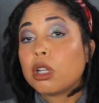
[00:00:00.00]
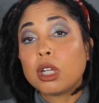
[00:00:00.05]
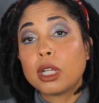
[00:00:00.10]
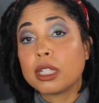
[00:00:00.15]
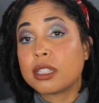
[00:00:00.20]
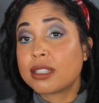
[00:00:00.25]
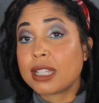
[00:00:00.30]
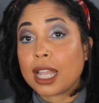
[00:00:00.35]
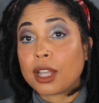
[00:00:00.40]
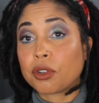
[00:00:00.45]

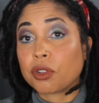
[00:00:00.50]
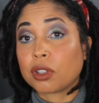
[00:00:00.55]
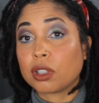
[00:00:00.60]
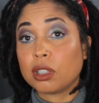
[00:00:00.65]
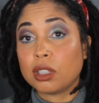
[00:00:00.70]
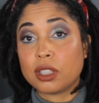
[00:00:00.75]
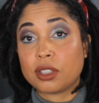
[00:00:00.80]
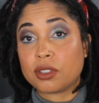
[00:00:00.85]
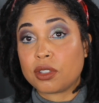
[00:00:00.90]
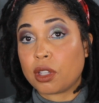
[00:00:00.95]
It's staying on the
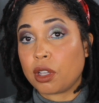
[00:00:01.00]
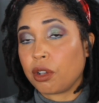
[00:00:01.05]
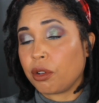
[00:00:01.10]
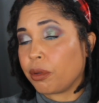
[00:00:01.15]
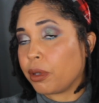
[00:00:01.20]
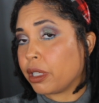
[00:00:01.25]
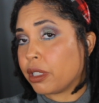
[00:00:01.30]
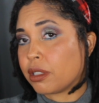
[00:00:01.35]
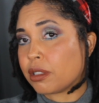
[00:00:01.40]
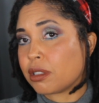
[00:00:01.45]
list though,
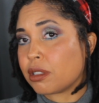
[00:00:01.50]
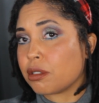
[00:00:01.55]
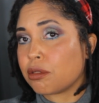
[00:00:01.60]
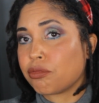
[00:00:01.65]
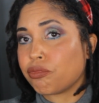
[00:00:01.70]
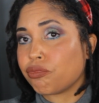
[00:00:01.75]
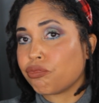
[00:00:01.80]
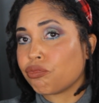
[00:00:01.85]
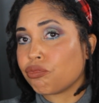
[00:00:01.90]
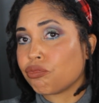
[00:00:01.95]

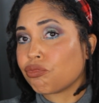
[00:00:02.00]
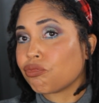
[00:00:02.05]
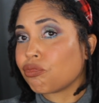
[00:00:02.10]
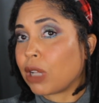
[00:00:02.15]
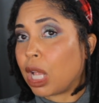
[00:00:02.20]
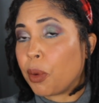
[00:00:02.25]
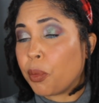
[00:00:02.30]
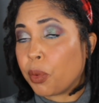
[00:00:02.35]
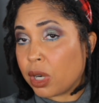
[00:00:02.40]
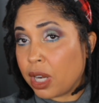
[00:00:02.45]
because
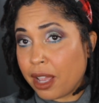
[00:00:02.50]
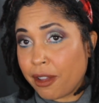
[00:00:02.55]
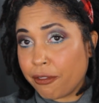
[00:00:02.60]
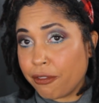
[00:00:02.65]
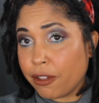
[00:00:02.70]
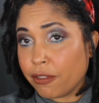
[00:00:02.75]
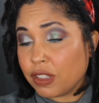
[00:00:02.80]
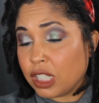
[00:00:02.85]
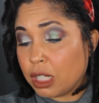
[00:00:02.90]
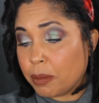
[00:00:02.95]
I want to have
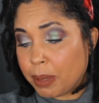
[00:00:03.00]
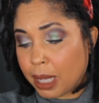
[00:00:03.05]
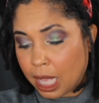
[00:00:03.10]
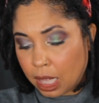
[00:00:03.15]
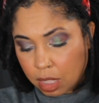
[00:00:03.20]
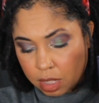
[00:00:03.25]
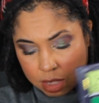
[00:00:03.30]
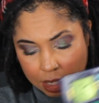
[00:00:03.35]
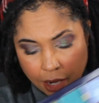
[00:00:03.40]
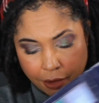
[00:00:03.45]
fifteen
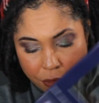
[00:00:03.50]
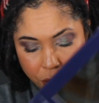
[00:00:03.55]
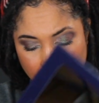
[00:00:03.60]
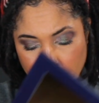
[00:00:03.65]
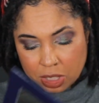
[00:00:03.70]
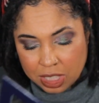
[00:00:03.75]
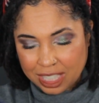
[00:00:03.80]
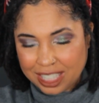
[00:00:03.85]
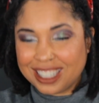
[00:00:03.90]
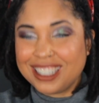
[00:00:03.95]
palettes, not
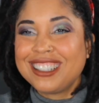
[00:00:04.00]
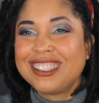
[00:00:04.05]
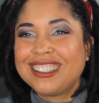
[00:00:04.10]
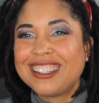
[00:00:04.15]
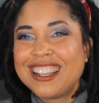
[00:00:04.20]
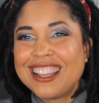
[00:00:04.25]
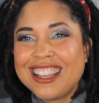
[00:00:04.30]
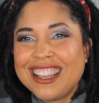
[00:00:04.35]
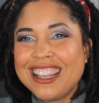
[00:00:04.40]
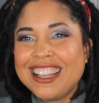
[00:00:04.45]
fourteen.